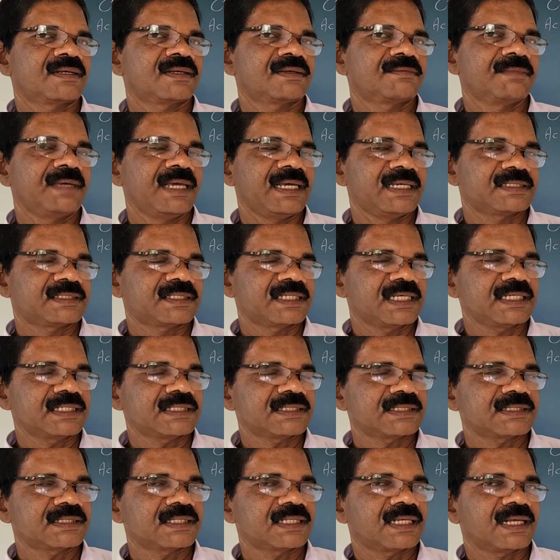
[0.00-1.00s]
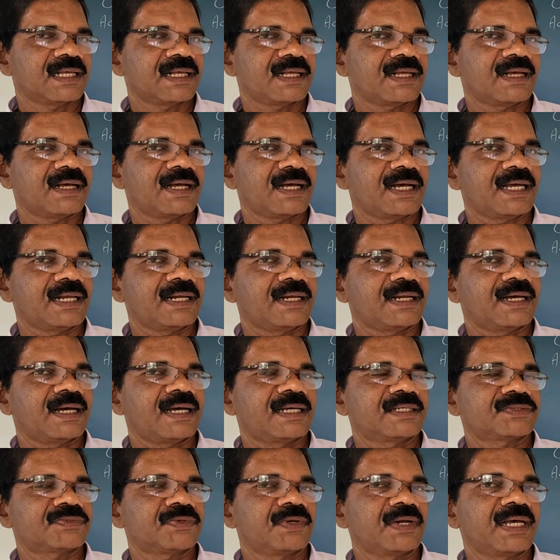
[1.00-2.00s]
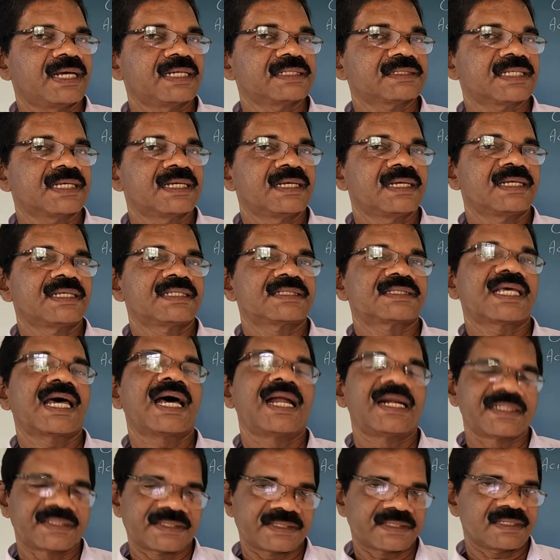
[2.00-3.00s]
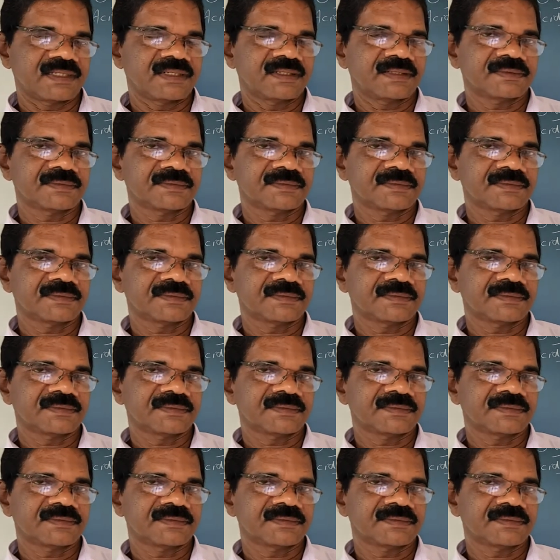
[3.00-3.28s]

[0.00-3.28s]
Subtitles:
bases, and as well as salts.